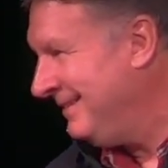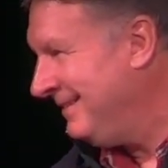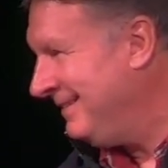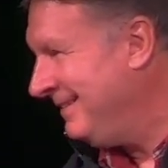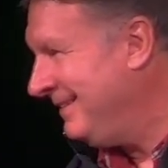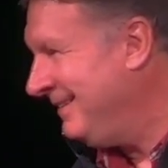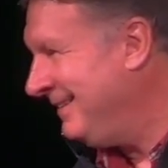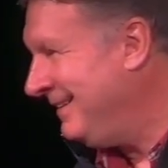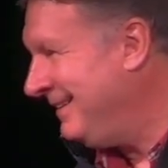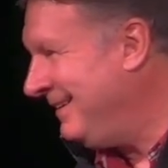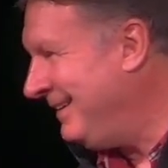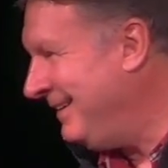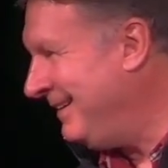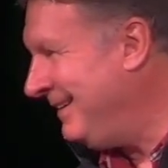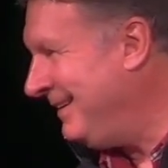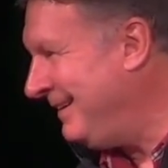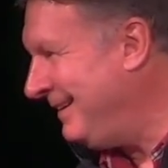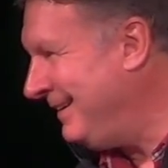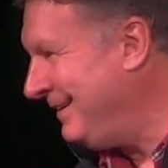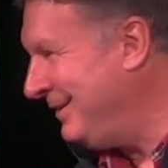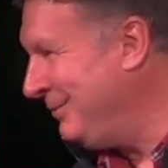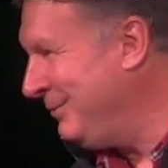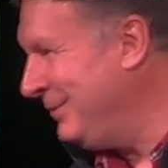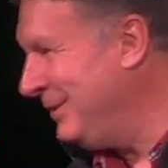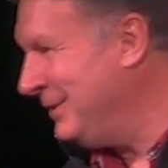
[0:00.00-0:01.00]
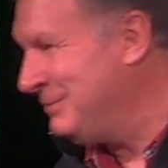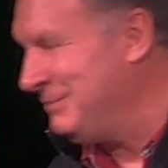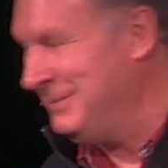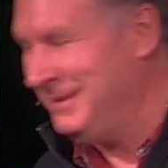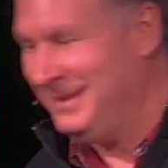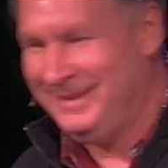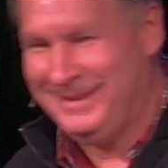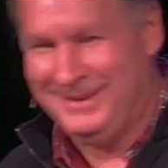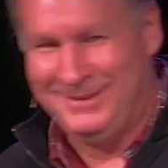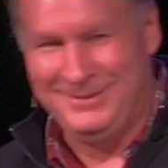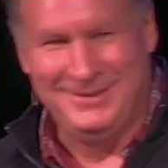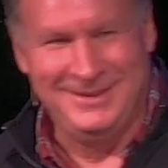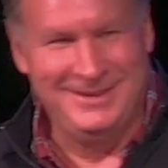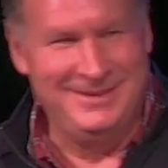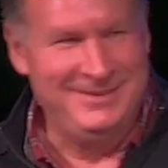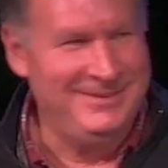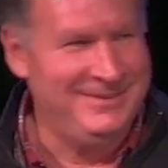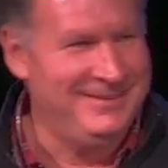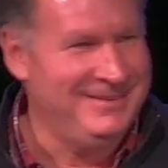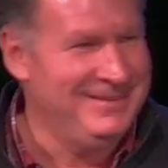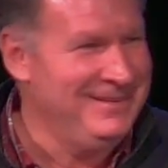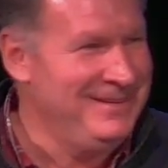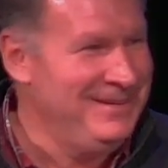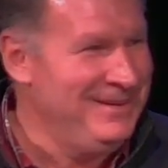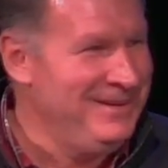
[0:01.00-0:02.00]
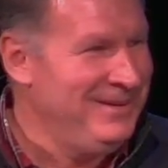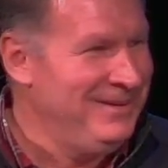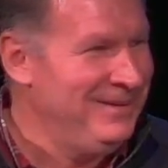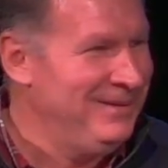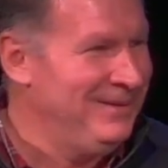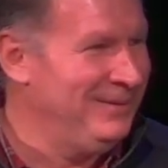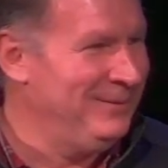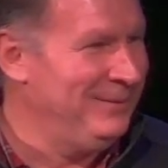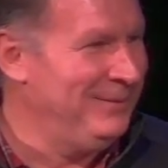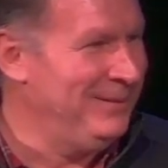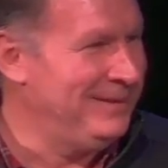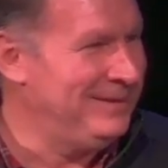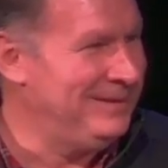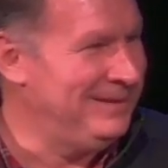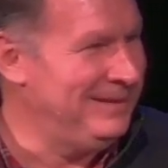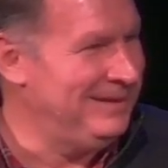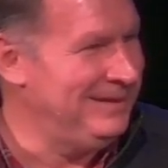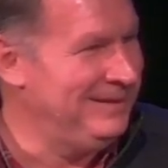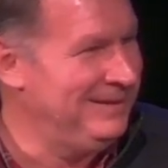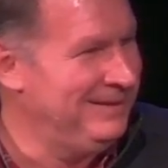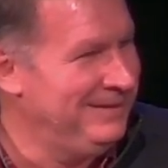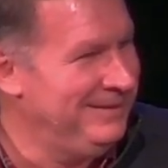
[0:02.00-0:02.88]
Ah, you're with me. There we go. We're with it.